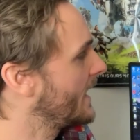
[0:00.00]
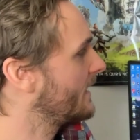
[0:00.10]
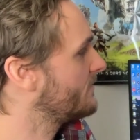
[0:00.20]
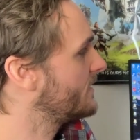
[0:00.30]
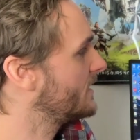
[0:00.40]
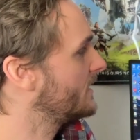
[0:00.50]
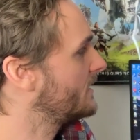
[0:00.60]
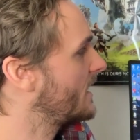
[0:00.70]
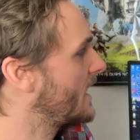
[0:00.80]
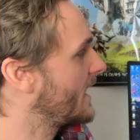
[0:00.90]
And
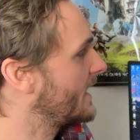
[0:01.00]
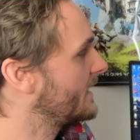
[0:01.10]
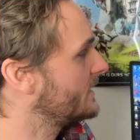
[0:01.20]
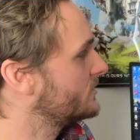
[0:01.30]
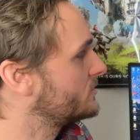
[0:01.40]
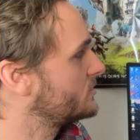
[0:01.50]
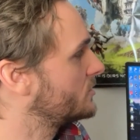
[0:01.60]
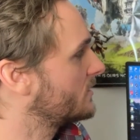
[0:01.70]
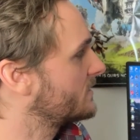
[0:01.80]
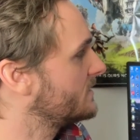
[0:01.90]
then I
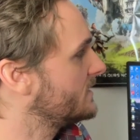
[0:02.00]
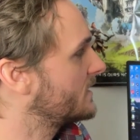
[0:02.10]
took the